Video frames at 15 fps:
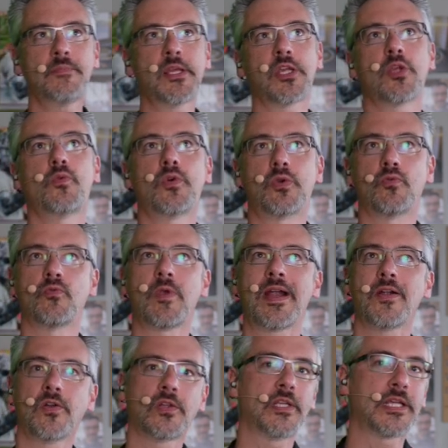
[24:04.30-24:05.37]
that you would
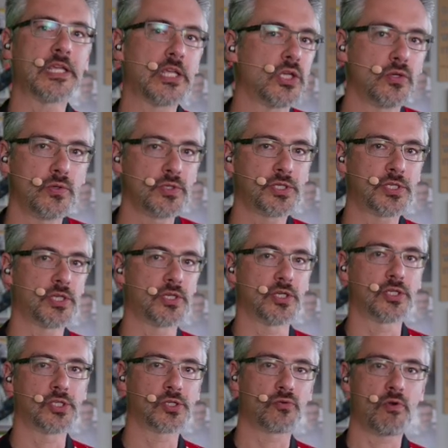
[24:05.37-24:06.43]
rarely use to
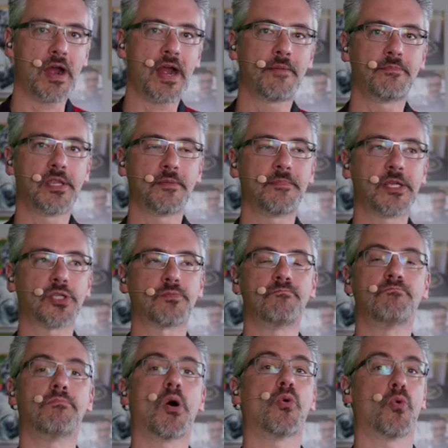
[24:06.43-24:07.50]
describe them is
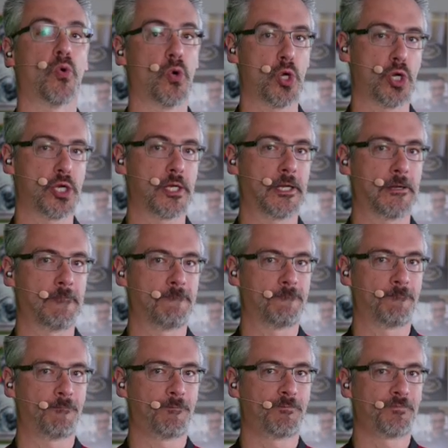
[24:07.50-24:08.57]
bored
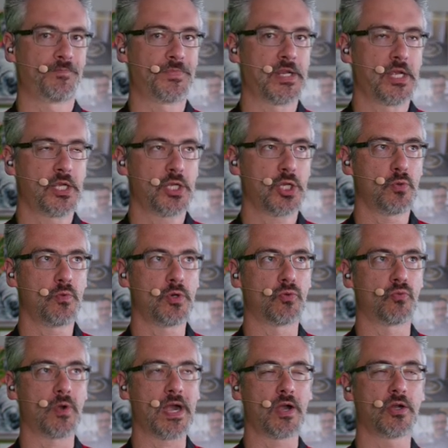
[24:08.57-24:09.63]
you would
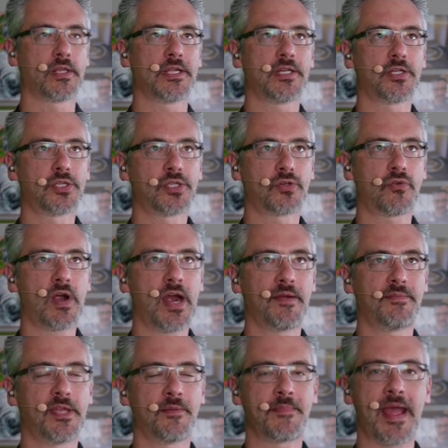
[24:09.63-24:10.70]
rarely
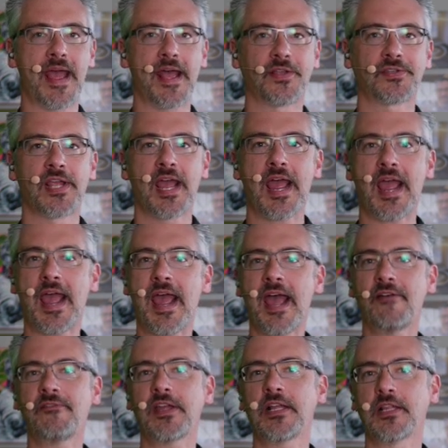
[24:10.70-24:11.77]
describe them as
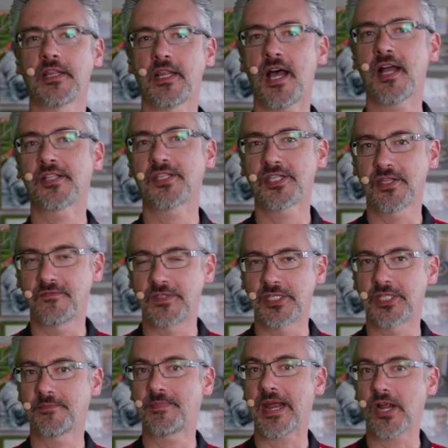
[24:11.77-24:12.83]
having lots of
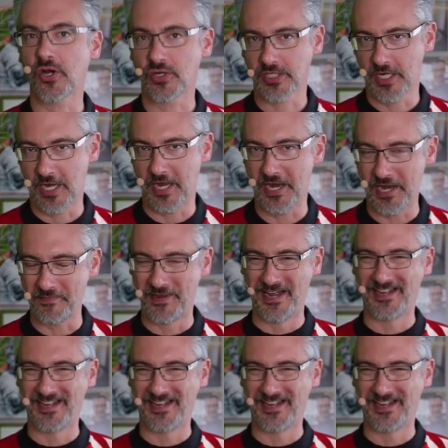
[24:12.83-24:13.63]
spare time.